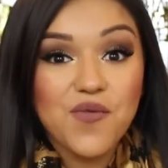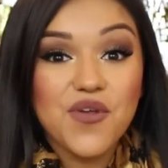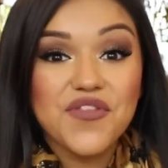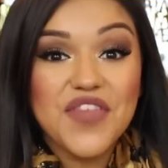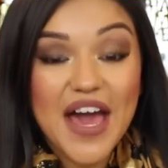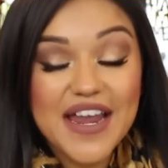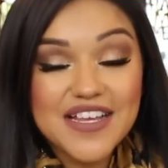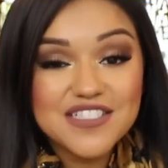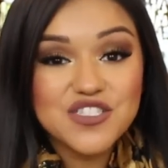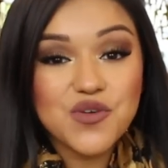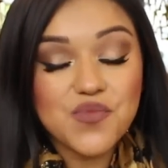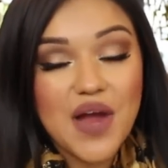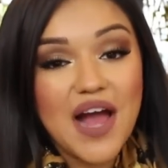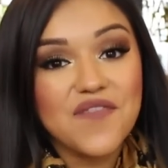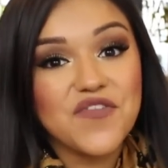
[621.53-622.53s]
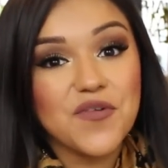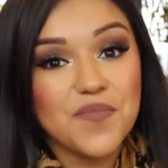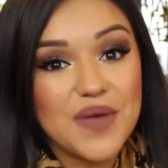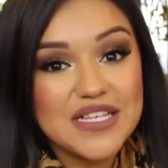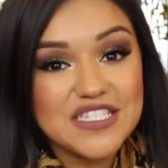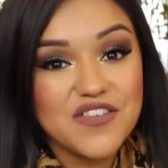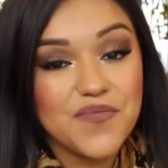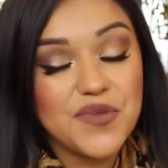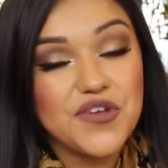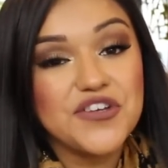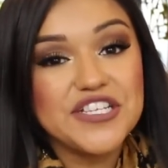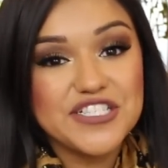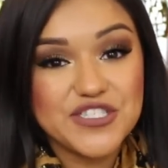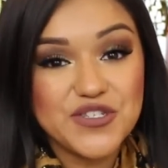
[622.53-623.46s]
well that is a wrap for Best of Beauty